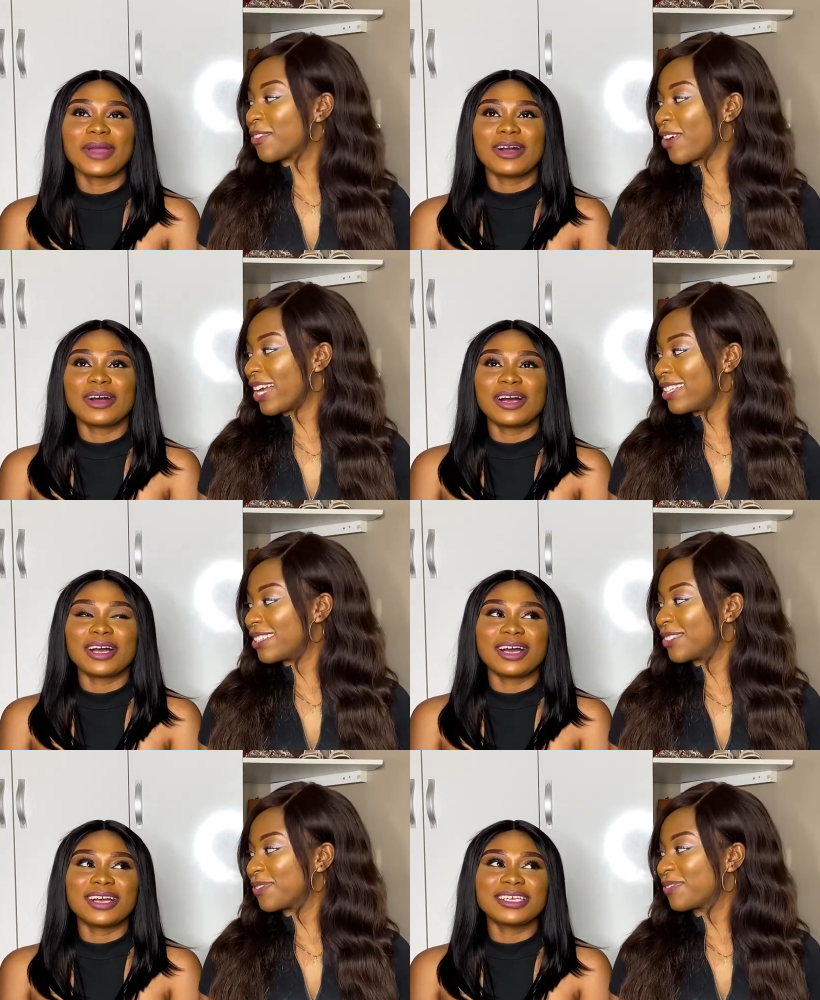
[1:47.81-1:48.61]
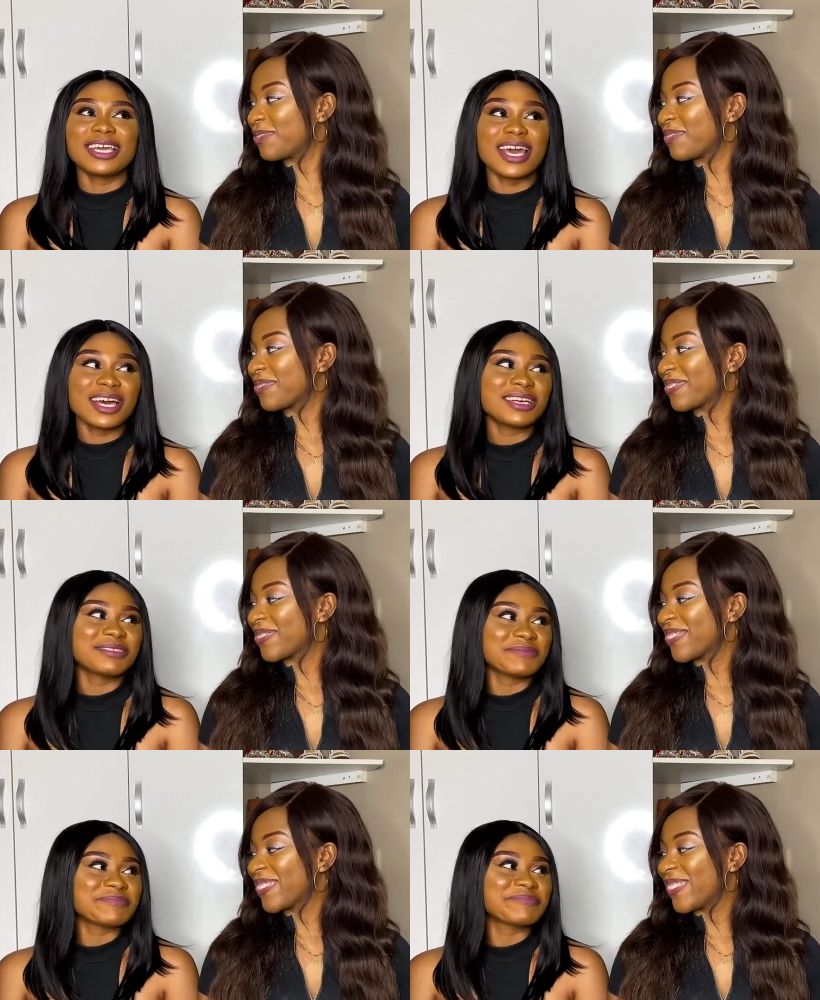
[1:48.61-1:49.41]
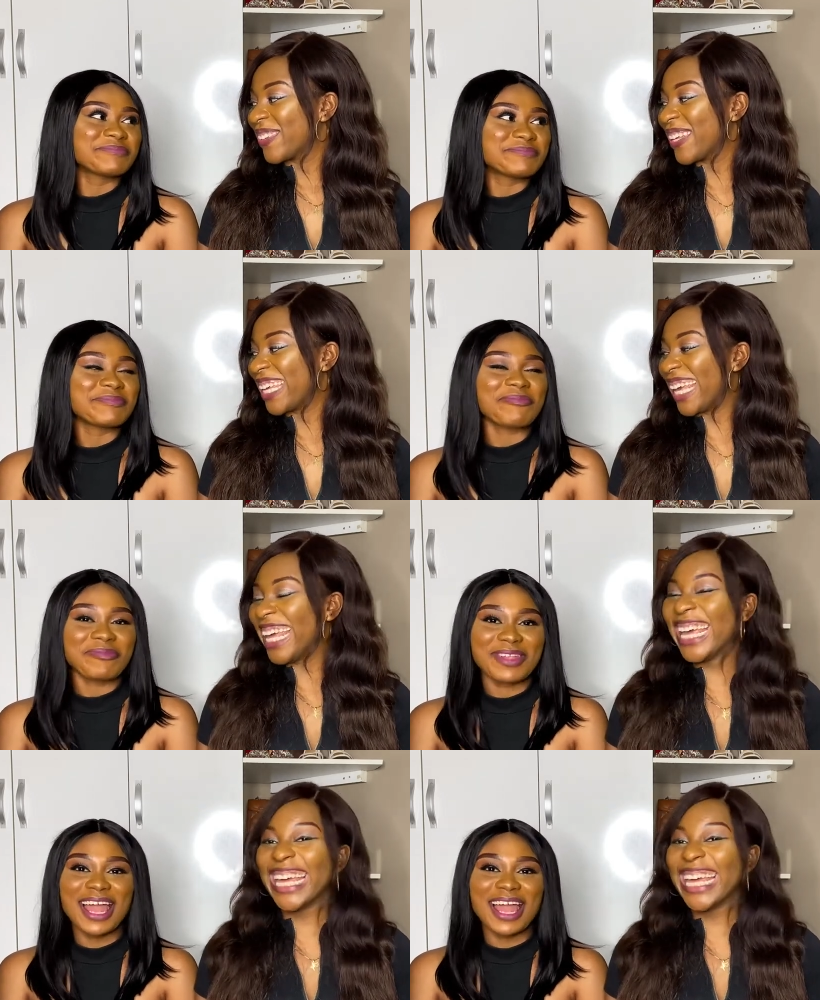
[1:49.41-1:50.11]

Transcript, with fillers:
Speaker 1: right? Yeah. Okay.